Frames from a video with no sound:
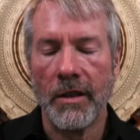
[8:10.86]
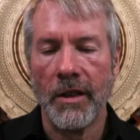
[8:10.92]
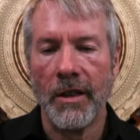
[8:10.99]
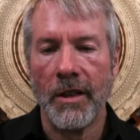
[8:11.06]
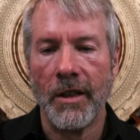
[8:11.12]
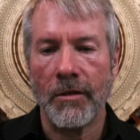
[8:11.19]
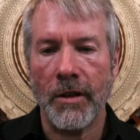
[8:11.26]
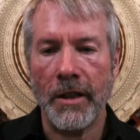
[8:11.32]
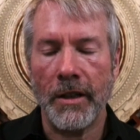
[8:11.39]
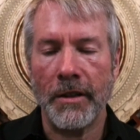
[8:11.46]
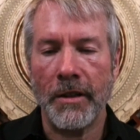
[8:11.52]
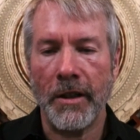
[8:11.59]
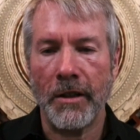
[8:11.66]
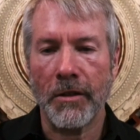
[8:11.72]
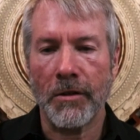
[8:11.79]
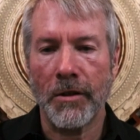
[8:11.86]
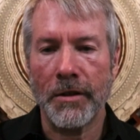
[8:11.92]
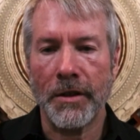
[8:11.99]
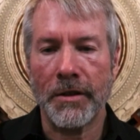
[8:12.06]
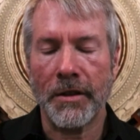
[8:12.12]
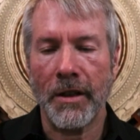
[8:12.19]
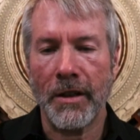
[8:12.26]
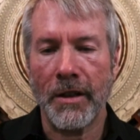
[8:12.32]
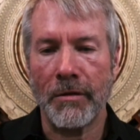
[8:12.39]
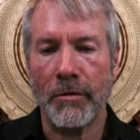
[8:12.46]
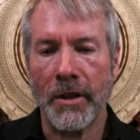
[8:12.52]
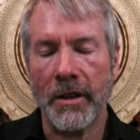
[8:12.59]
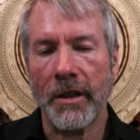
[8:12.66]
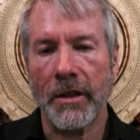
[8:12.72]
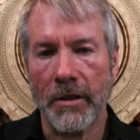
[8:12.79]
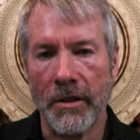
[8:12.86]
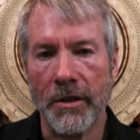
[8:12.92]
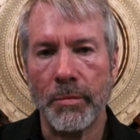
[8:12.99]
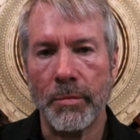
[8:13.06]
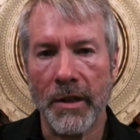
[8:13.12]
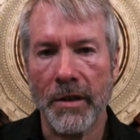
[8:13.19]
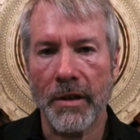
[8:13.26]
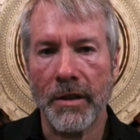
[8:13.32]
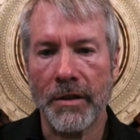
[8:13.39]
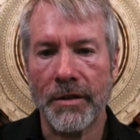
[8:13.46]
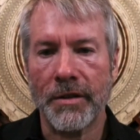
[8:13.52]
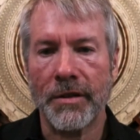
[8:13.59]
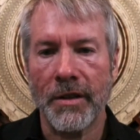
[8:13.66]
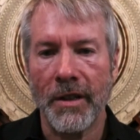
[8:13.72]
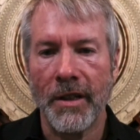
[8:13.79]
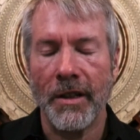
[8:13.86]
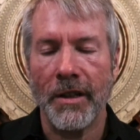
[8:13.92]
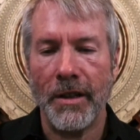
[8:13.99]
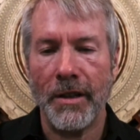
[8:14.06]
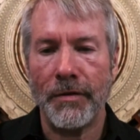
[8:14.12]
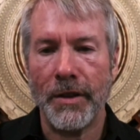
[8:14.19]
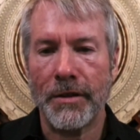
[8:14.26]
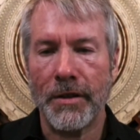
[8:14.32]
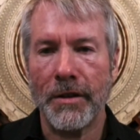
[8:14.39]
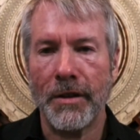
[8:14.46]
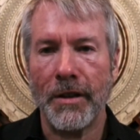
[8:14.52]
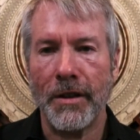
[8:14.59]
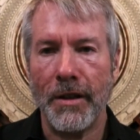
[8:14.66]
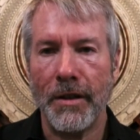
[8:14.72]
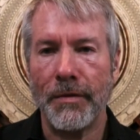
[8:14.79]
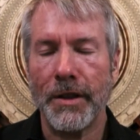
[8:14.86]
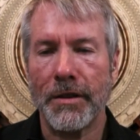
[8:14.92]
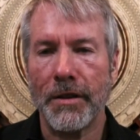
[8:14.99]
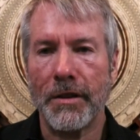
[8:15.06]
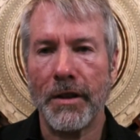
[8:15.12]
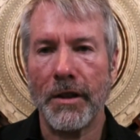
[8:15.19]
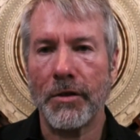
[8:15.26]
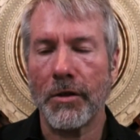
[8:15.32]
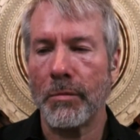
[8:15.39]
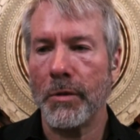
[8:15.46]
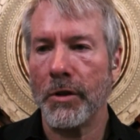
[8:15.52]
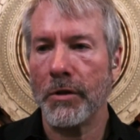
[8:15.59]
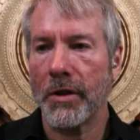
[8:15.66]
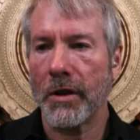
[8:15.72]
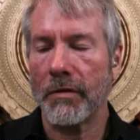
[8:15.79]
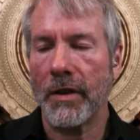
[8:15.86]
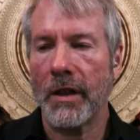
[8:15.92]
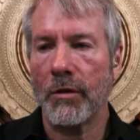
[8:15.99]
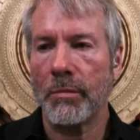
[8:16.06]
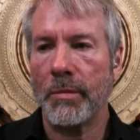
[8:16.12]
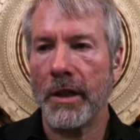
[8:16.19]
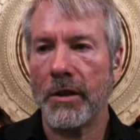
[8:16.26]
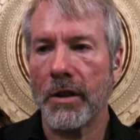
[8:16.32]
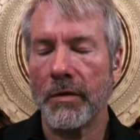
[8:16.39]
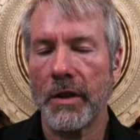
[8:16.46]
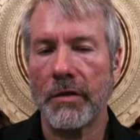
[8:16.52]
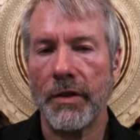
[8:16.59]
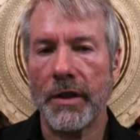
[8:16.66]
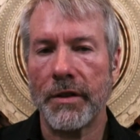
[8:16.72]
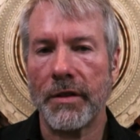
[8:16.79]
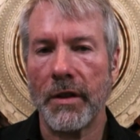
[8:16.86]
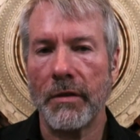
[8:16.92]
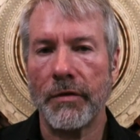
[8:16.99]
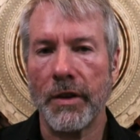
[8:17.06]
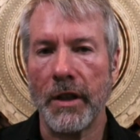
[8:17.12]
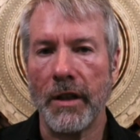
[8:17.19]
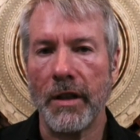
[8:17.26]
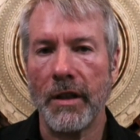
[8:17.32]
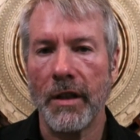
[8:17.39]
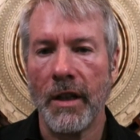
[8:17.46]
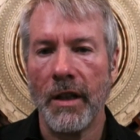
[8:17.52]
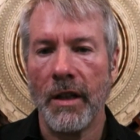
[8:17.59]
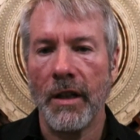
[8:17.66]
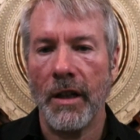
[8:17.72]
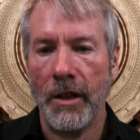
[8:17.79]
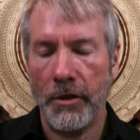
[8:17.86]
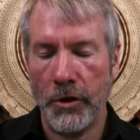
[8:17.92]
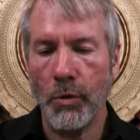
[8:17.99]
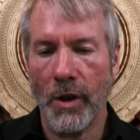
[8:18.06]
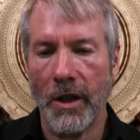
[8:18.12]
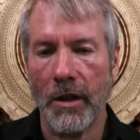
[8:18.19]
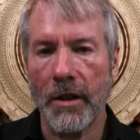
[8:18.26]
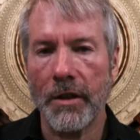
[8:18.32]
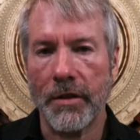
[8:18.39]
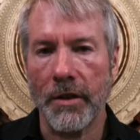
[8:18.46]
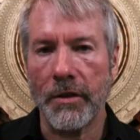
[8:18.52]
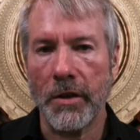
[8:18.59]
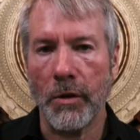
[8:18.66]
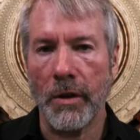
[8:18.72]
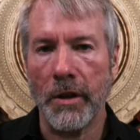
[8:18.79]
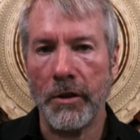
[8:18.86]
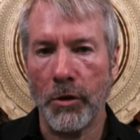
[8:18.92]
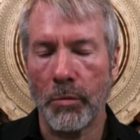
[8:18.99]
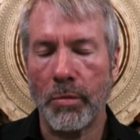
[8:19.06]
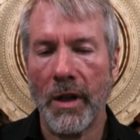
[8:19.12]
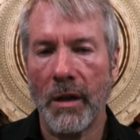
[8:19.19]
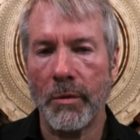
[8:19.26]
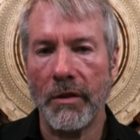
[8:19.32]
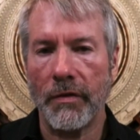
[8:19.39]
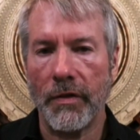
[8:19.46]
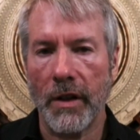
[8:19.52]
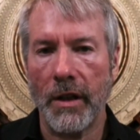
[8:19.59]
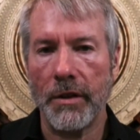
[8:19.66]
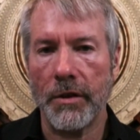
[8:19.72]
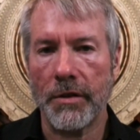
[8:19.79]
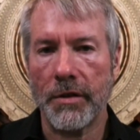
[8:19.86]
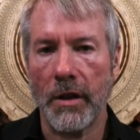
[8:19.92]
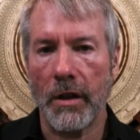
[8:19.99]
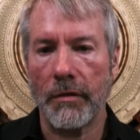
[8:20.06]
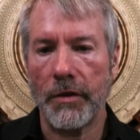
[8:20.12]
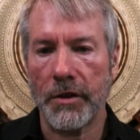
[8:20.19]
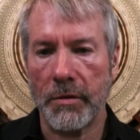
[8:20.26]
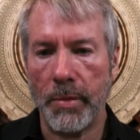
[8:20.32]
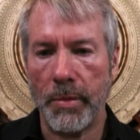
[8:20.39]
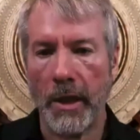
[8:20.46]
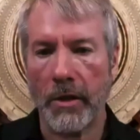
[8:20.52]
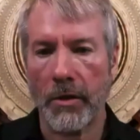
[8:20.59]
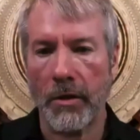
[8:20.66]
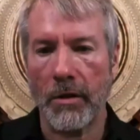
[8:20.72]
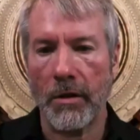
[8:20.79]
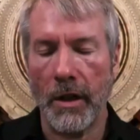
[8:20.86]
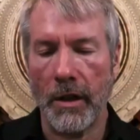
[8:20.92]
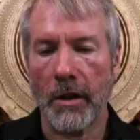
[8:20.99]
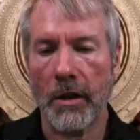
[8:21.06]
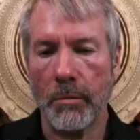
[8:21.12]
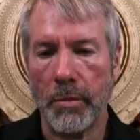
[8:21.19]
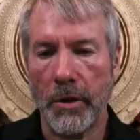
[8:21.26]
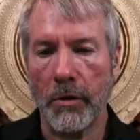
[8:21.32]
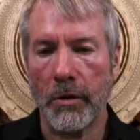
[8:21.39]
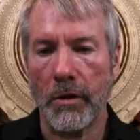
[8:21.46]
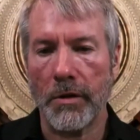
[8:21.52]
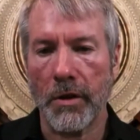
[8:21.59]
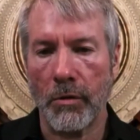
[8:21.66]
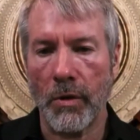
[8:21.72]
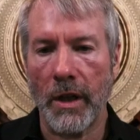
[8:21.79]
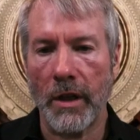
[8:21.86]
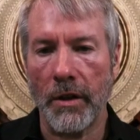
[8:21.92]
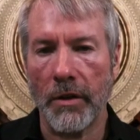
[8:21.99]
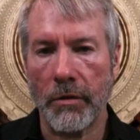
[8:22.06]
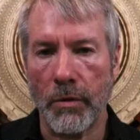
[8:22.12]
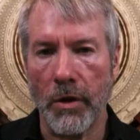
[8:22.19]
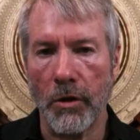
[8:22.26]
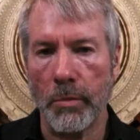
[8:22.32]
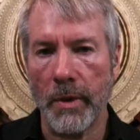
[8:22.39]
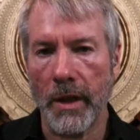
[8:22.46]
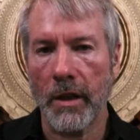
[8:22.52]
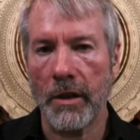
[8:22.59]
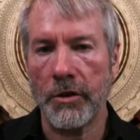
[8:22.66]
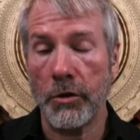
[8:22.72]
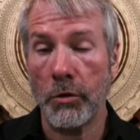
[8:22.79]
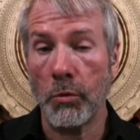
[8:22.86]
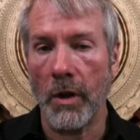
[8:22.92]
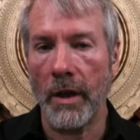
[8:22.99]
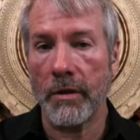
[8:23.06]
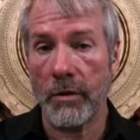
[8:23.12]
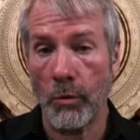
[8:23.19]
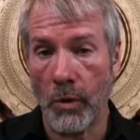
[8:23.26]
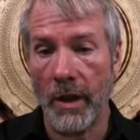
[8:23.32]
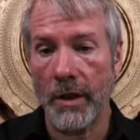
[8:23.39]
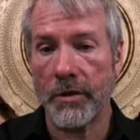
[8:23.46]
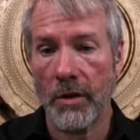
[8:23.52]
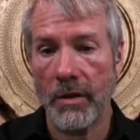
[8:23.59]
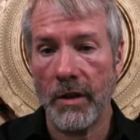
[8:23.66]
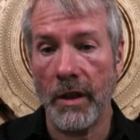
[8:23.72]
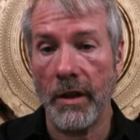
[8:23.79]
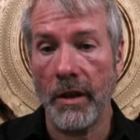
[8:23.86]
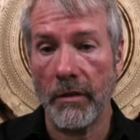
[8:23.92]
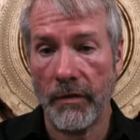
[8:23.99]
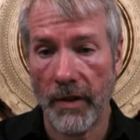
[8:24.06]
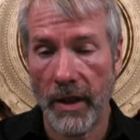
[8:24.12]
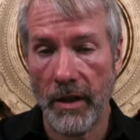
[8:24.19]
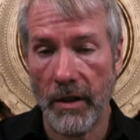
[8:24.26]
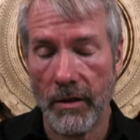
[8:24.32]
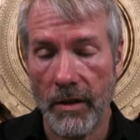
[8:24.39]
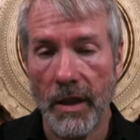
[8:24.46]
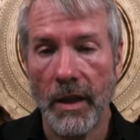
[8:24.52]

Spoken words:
right? And of course, it's kind of ridiculous because if it's a digital music file with Beethoven's Fifth Symphony and you want to listen to it, you'll probably find yourself a speaker and a computer to run it through because you want what's in the file.